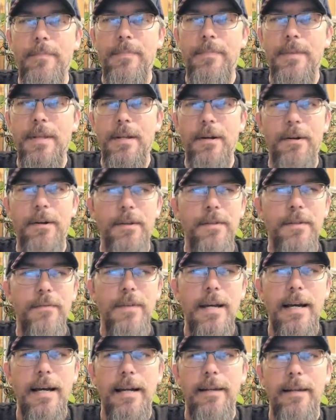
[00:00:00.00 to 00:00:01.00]
You've
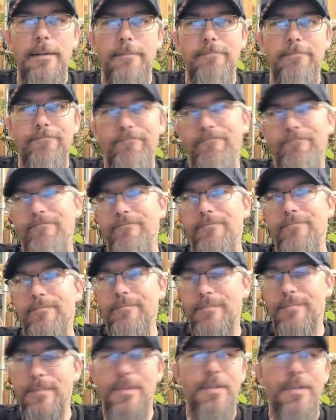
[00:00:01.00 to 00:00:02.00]
got
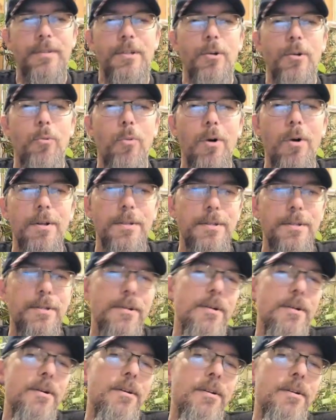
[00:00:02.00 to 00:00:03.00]
your one
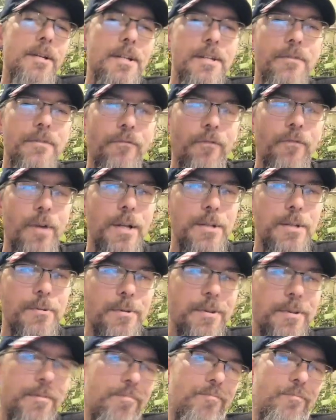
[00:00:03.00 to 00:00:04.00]
son, he's friends
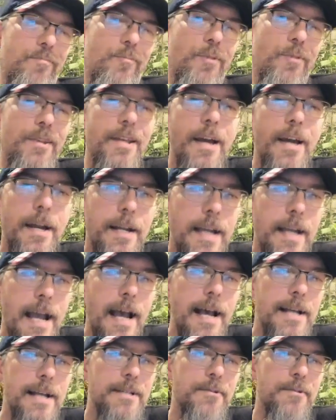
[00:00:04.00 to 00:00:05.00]
with Eddie
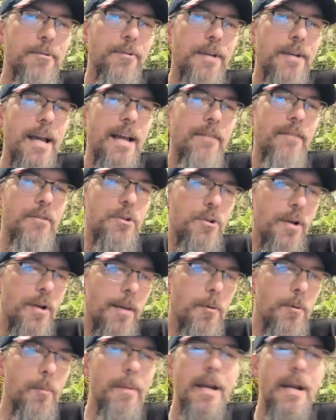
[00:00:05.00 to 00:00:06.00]
Haskell, kind of a
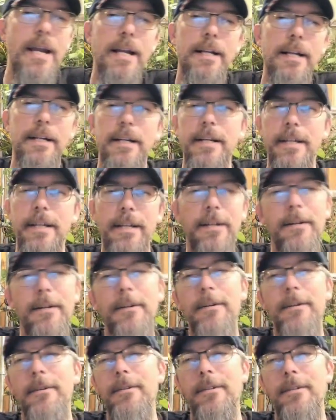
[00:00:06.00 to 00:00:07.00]
troublemaker, and
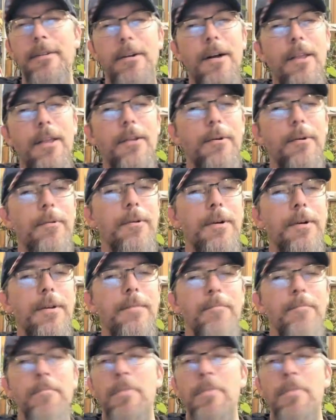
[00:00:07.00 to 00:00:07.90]
your other one,